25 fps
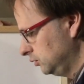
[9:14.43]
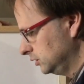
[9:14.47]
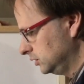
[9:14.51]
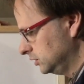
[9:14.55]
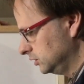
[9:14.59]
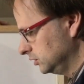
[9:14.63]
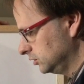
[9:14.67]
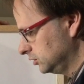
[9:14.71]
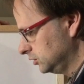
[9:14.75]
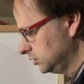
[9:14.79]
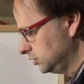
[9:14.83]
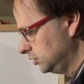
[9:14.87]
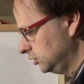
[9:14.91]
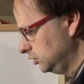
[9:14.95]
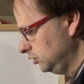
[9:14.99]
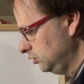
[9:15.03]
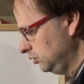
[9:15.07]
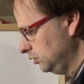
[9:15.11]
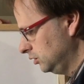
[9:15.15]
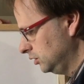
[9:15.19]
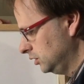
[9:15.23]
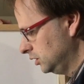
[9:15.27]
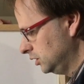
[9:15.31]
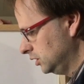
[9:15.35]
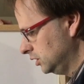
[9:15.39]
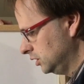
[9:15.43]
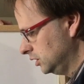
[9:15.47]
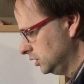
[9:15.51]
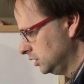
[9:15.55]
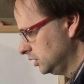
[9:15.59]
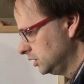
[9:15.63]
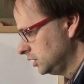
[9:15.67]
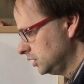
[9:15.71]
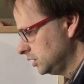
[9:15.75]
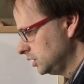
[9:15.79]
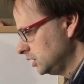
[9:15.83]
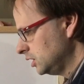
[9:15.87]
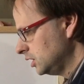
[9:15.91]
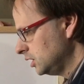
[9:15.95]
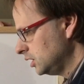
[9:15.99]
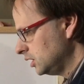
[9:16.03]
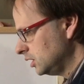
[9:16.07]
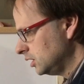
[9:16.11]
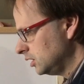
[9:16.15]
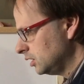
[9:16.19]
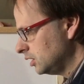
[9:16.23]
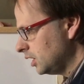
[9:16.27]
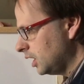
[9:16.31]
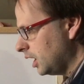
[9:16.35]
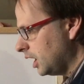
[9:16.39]
which is 2.
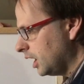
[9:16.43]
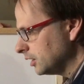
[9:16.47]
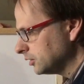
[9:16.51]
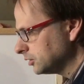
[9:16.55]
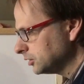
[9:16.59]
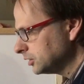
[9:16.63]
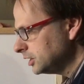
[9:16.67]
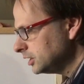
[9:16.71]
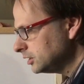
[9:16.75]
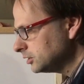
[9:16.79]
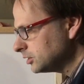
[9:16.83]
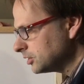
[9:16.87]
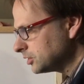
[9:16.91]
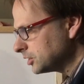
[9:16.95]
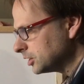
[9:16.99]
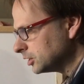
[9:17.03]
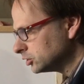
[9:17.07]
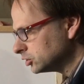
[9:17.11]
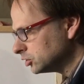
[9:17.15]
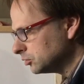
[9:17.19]
I think that there